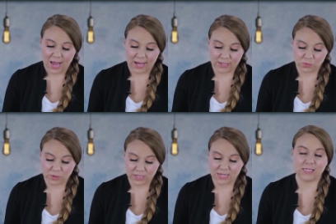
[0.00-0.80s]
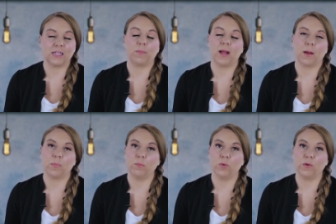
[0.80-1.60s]
And it's really easy to pick up
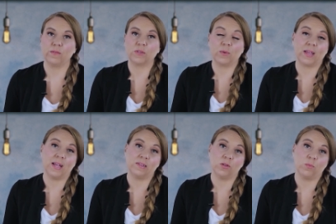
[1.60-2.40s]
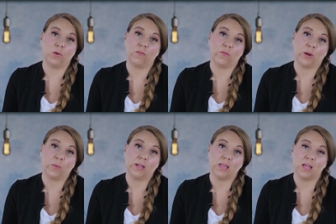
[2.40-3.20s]
and move. So in case you move
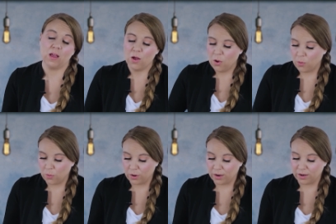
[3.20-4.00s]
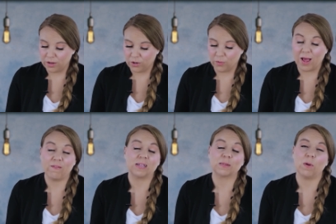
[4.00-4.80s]
frequently or, you know, have
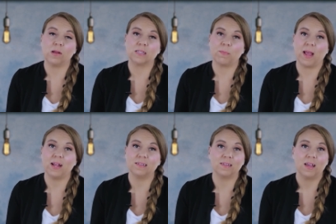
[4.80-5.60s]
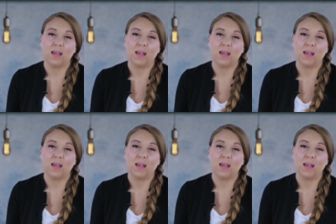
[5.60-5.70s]
a small space,